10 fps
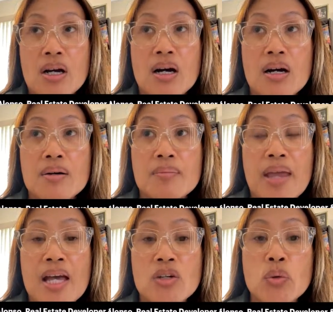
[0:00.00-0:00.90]

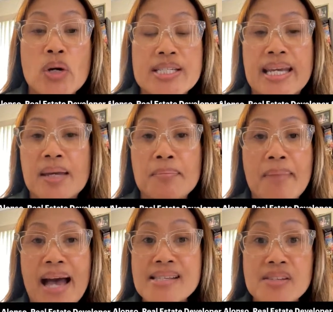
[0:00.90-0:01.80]
and who are taking
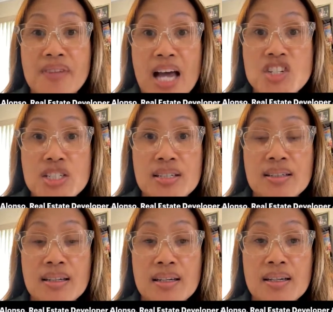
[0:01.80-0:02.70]
massive
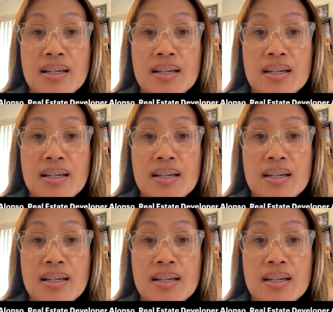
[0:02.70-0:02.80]
action,